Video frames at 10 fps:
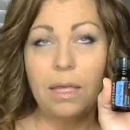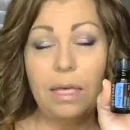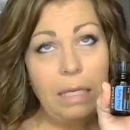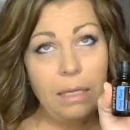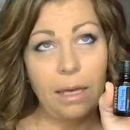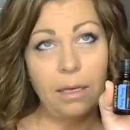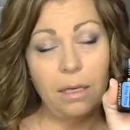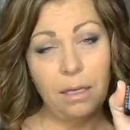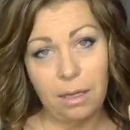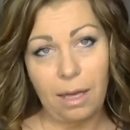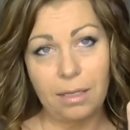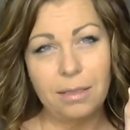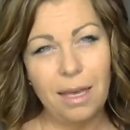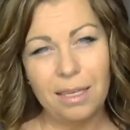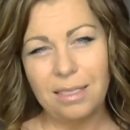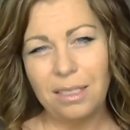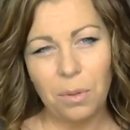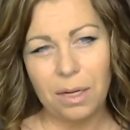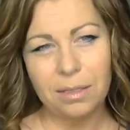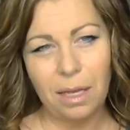Ylang Ylang. See, I still
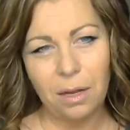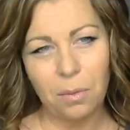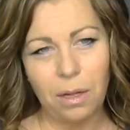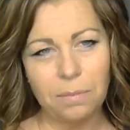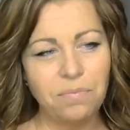want to say it wrong.